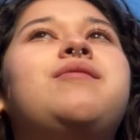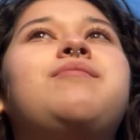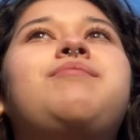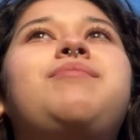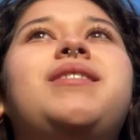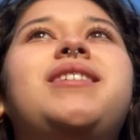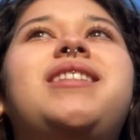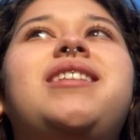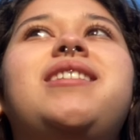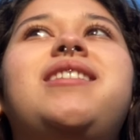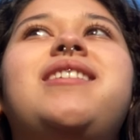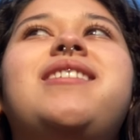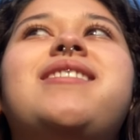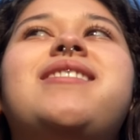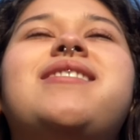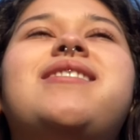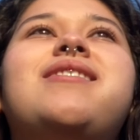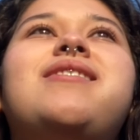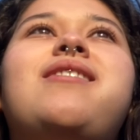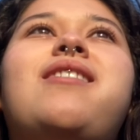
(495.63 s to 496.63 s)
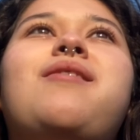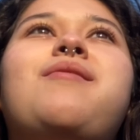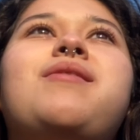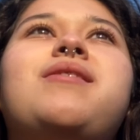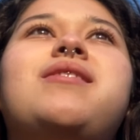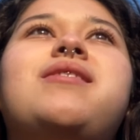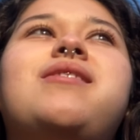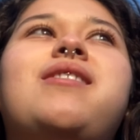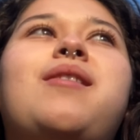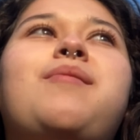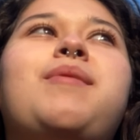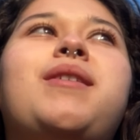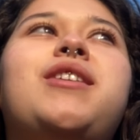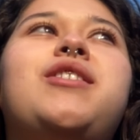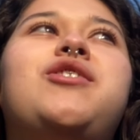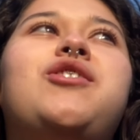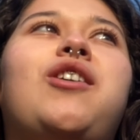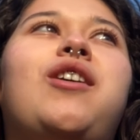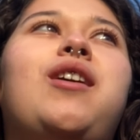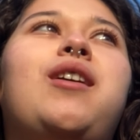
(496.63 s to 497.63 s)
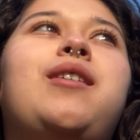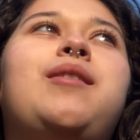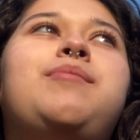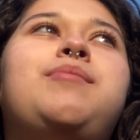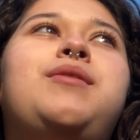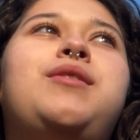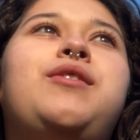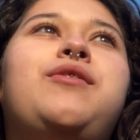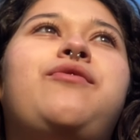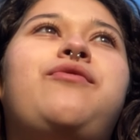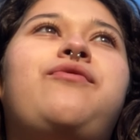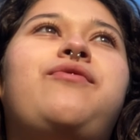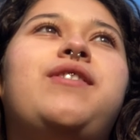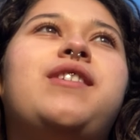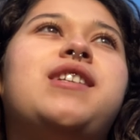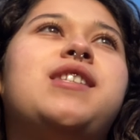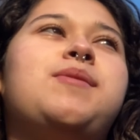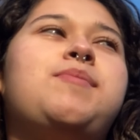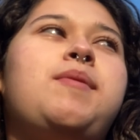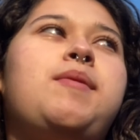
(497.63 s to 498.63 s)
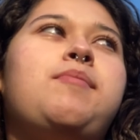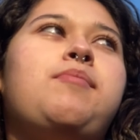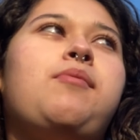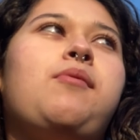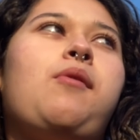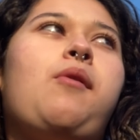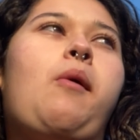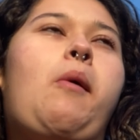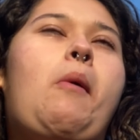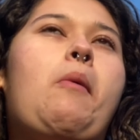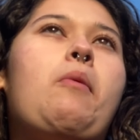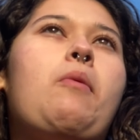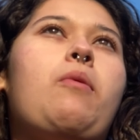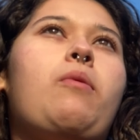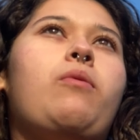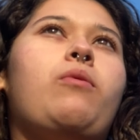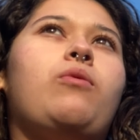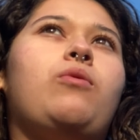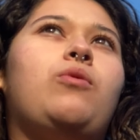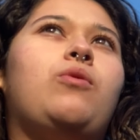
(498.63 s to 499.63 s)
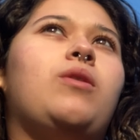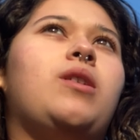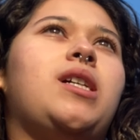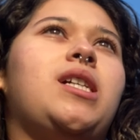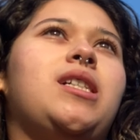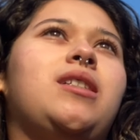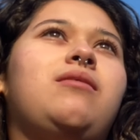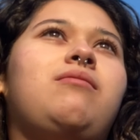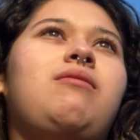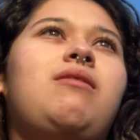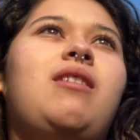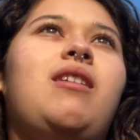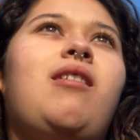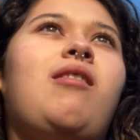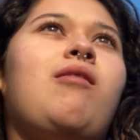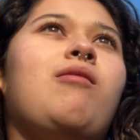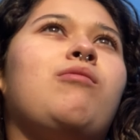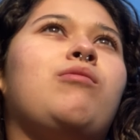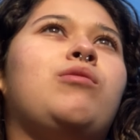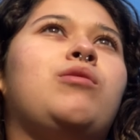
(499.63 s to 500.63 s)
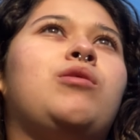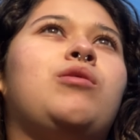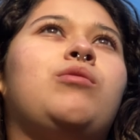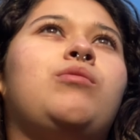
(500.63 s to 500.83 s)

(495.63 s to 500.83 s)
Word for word: but the thing is not it's not my job to fix people or things